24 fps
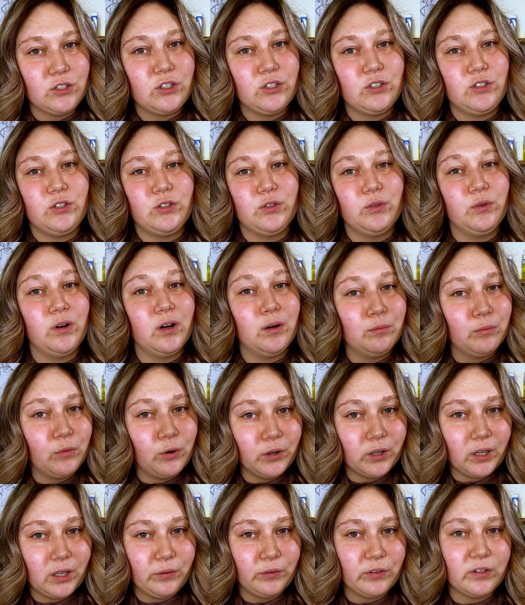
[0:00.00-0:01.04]
to do a
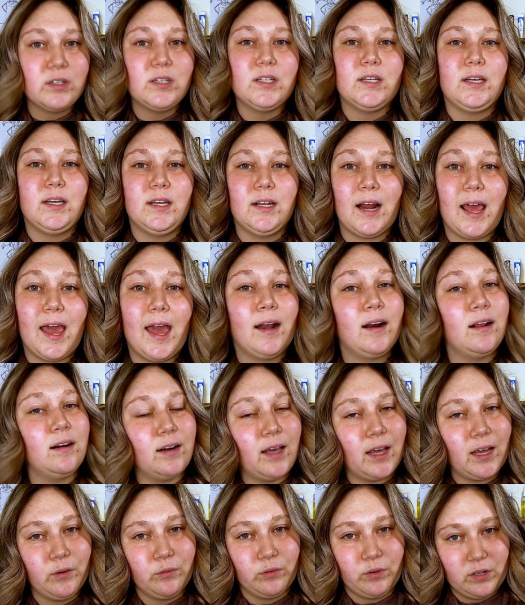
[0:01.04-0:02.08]
morning routine and a
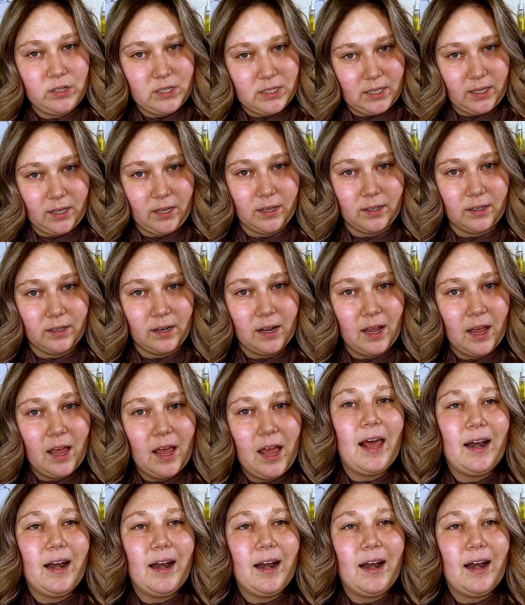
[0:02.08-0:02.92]
night routine,